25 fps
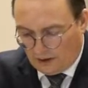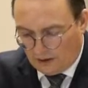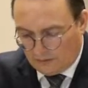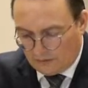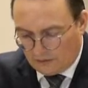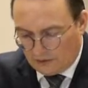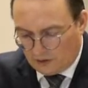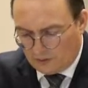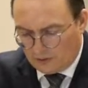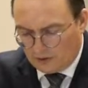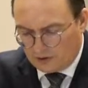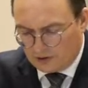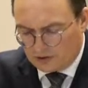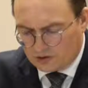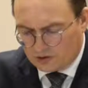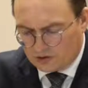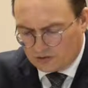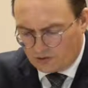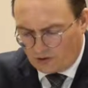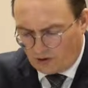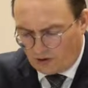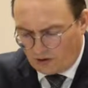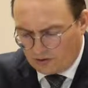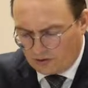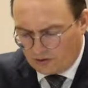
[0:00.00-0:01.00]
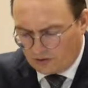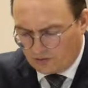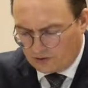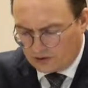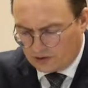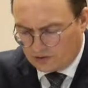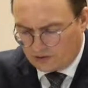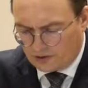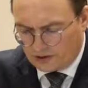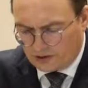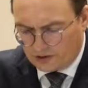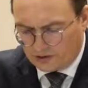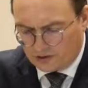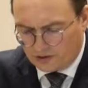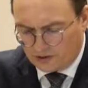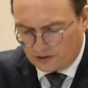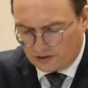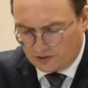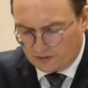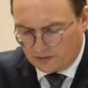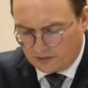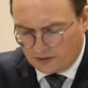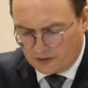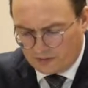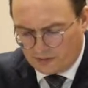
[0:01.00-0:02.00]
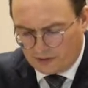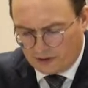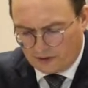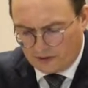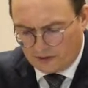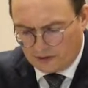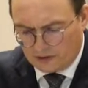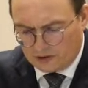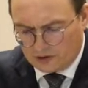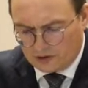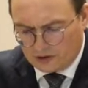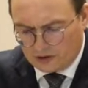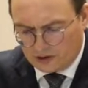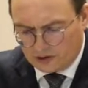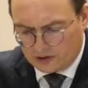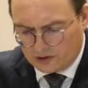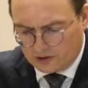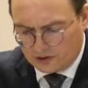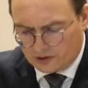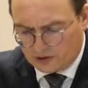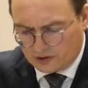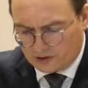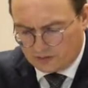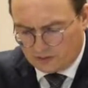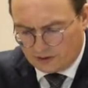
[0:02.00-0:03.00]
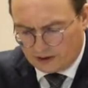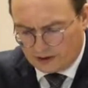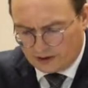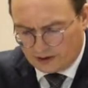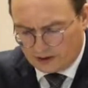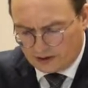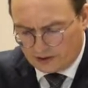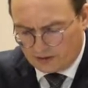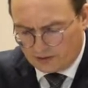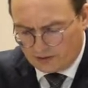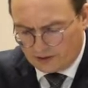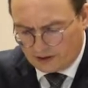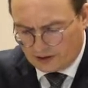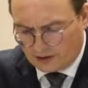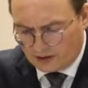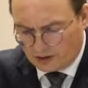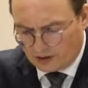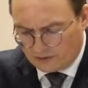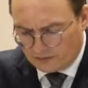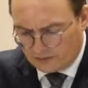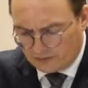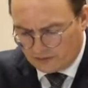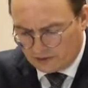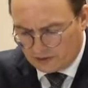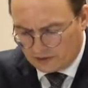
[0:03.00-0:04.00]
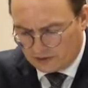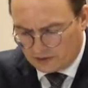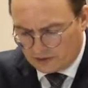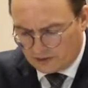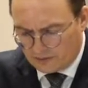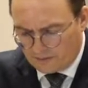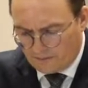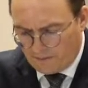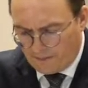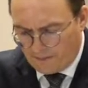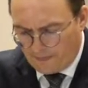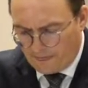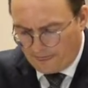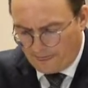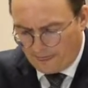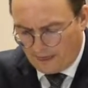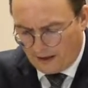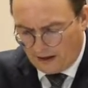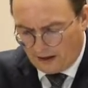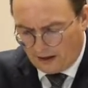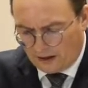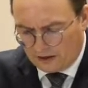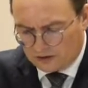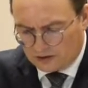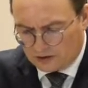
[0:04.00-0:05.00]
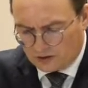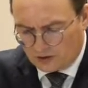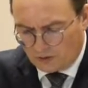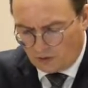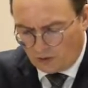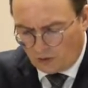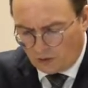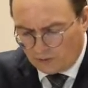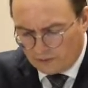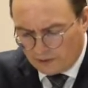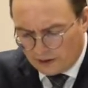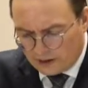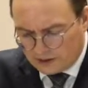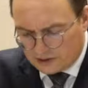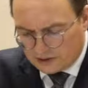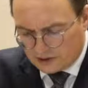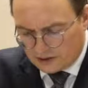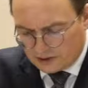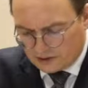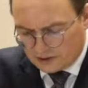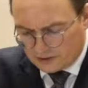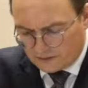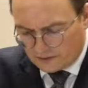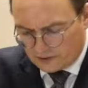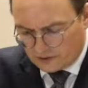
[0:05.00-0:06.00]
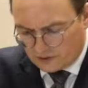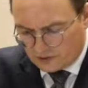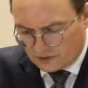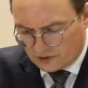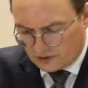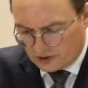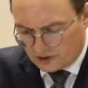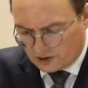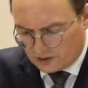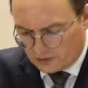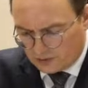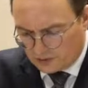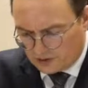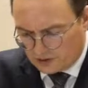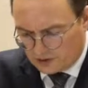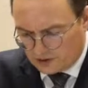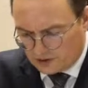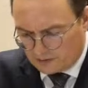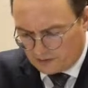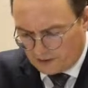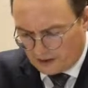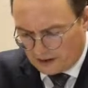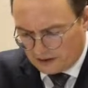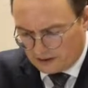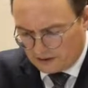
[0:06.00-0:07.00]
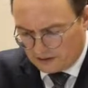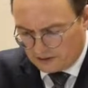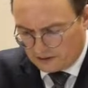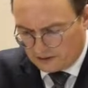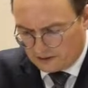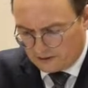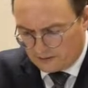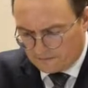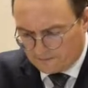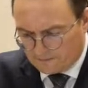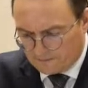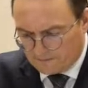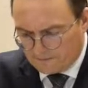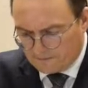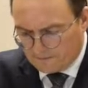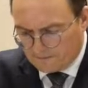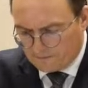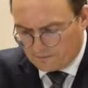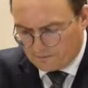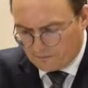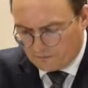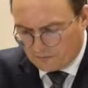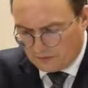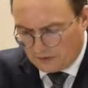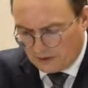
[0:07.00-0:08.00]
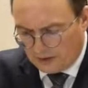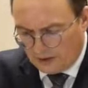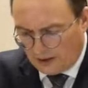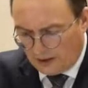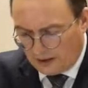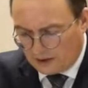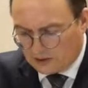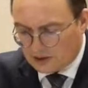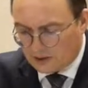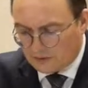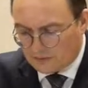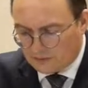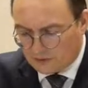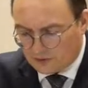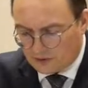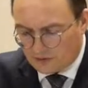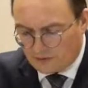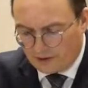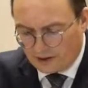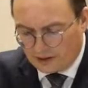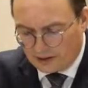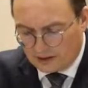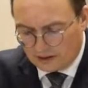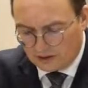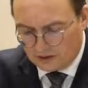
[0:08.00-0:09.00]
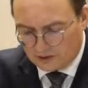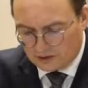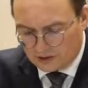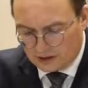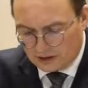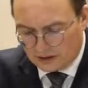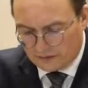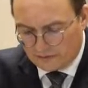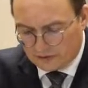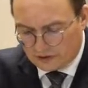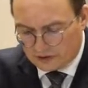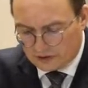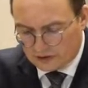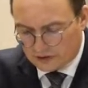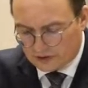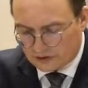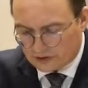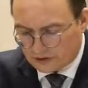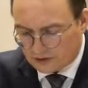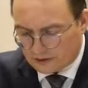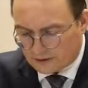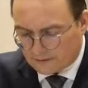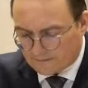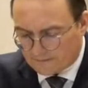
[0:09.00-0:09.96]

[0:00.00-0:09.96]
There were strong restrictions put upon the churches by the Korean government, and so all meetings of the church were suspended, except for the regular services.